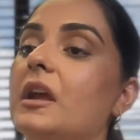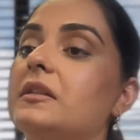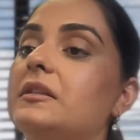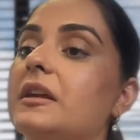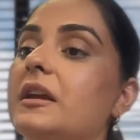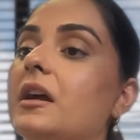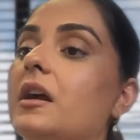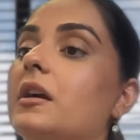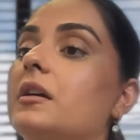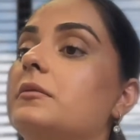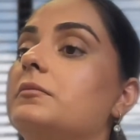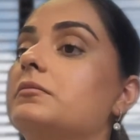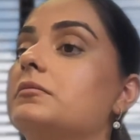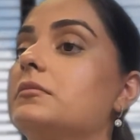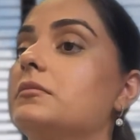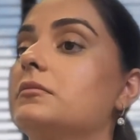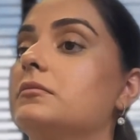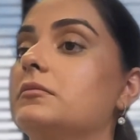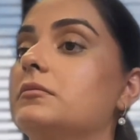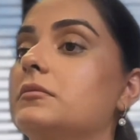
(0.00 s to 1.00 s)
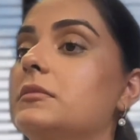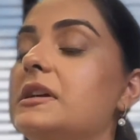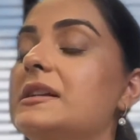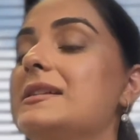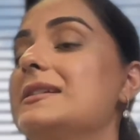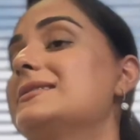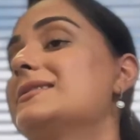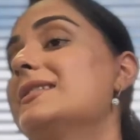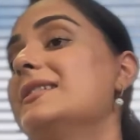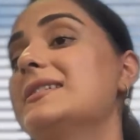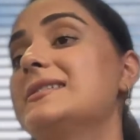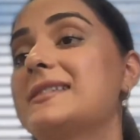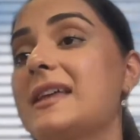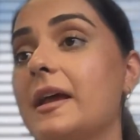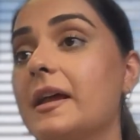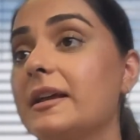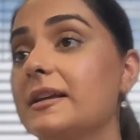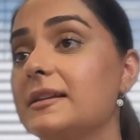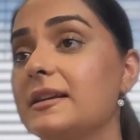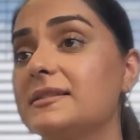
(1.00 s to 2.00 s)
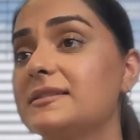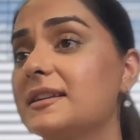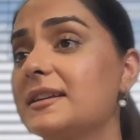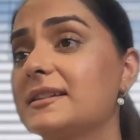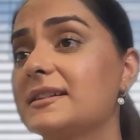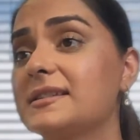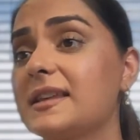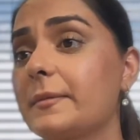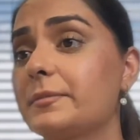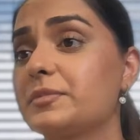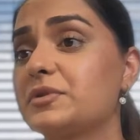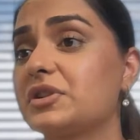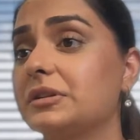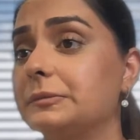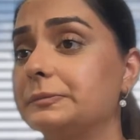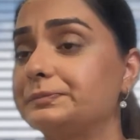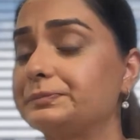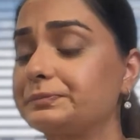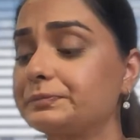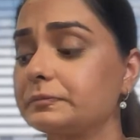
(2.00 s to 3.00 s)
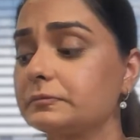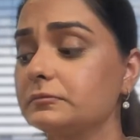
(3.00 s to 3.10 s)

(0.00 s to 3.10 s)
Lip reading: they are, it's an exception.